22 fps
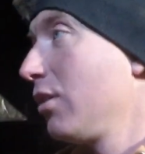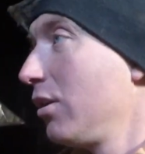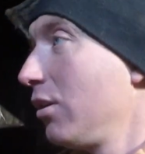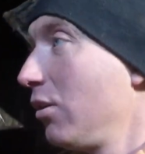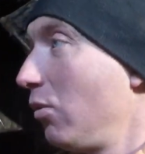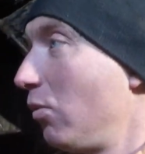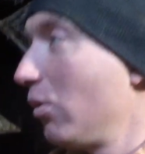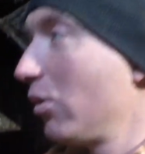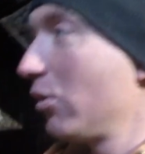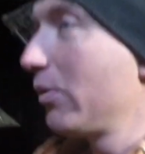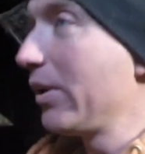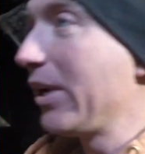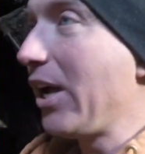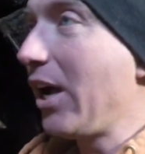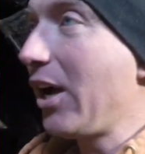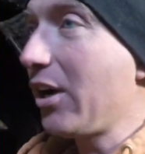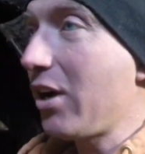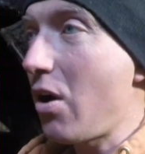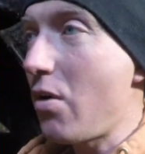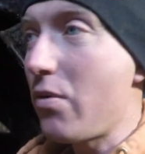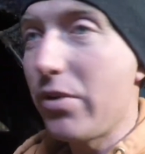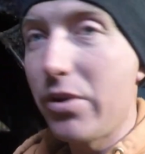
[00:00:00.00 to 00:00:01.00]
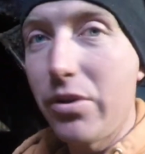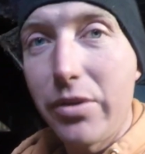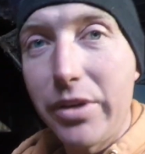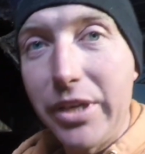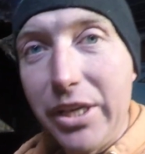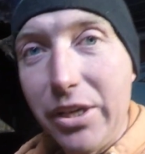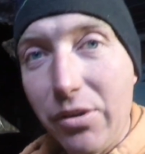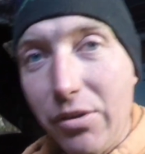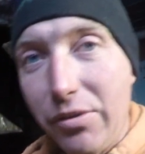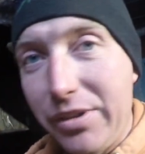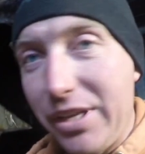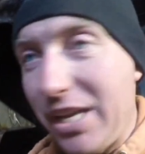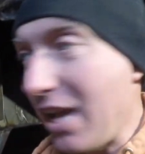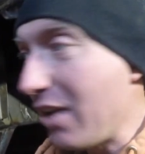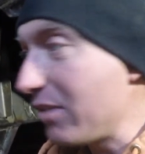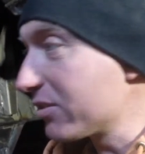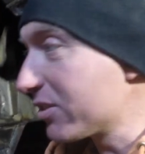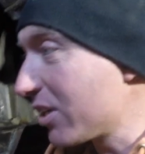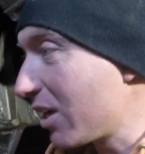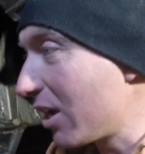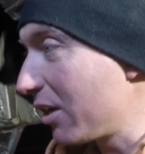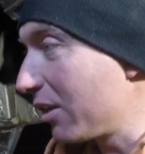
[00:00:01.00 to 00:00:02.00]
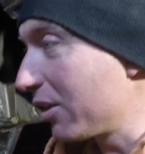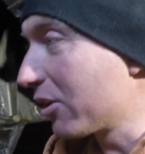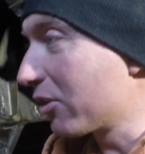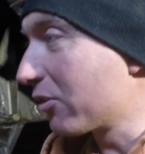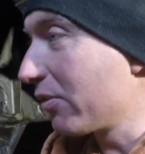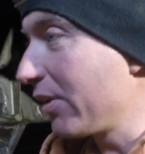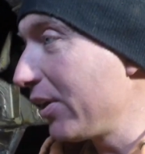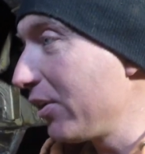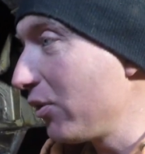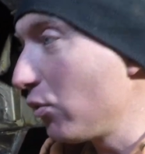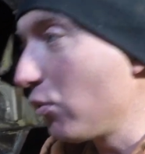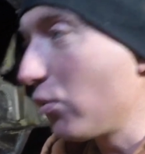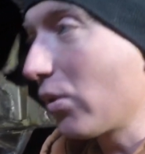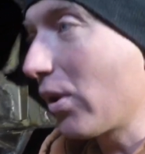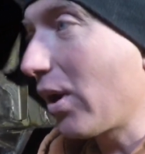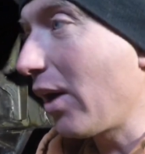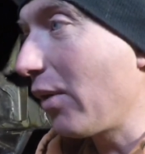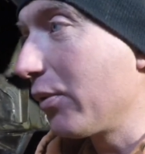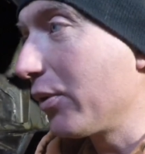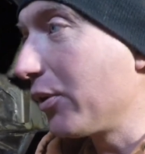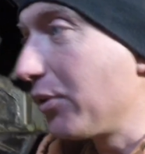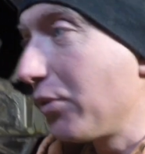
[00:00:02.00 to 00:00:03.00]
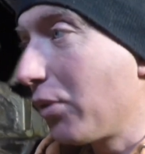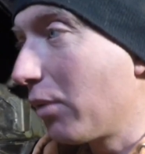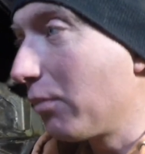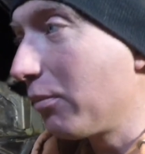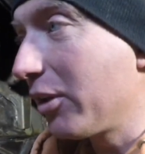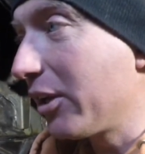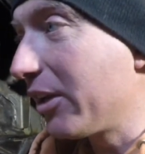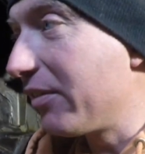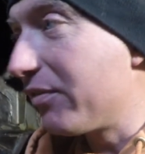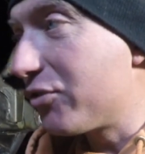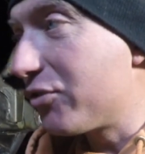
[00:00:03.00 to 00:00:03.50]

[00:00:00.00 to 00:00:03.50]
What do we got going on here on the outside of the cradle where I would normally have